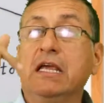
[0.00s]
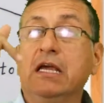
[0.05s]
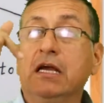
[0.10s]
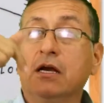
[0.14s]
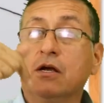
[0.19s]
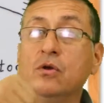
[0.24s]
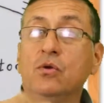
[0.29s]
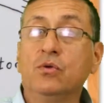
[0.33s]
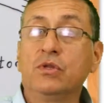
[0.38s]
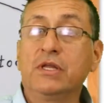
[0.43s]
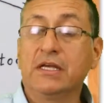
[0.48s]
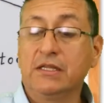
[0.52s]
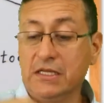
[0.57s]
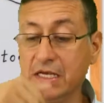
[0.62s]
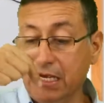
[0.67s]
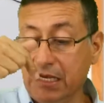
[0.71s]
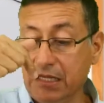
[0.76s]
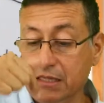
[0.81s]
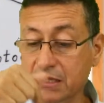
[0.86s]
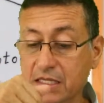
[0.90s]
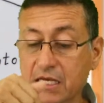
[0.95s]

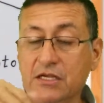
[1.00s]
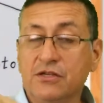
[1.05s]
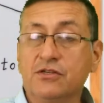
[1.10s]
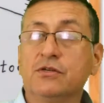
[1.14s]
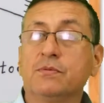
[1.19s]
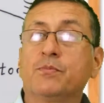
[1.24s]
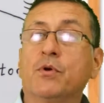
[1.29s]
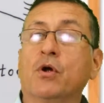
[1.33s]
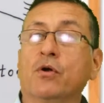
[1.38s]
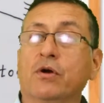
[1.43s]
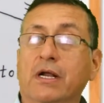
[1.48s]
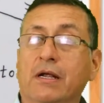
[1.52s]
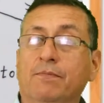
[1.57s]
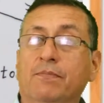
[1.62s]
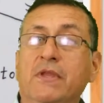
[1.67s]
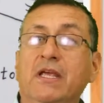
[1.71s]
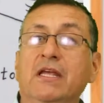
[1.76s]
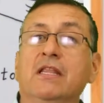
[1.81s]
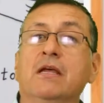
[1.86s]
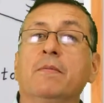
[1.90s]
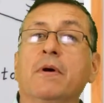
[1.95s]
included in this program,
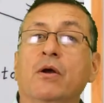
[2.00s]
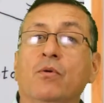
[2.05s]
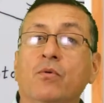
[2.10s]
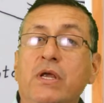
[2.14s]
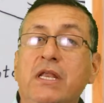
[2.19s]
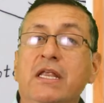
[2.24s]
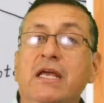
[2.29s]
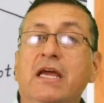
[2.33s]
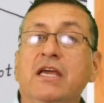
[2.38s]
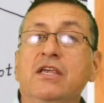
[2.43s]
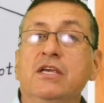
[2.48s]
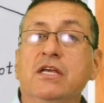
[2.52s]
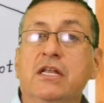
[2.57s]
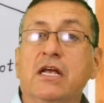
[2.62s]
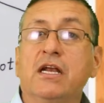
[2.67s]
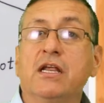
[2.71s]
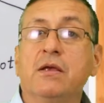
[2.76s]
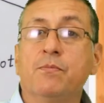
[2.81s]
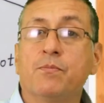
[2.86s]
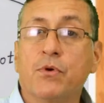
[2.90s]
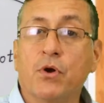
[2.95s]
in the Marine
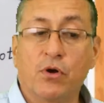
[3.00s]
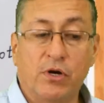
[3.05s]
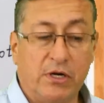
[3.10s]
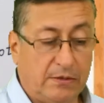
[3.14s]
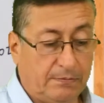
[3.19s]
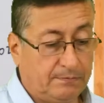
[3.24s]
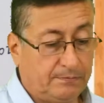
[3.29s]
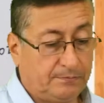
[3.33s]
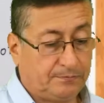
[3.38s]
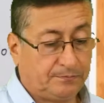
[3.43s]
Engineering program.